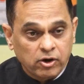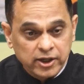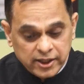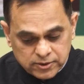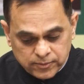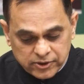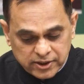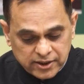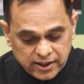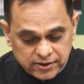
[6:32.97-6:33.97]
oil
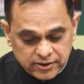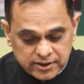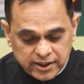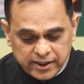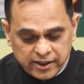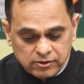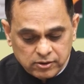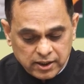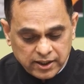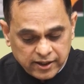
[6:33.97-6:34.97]
exporting countries like
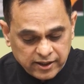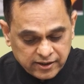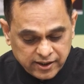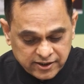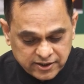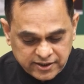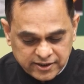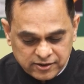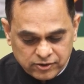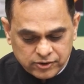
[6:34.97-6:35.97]
Angola and
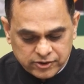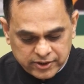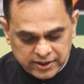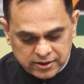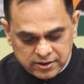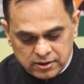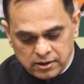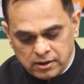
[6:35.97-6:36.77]
Nigerian growth rates.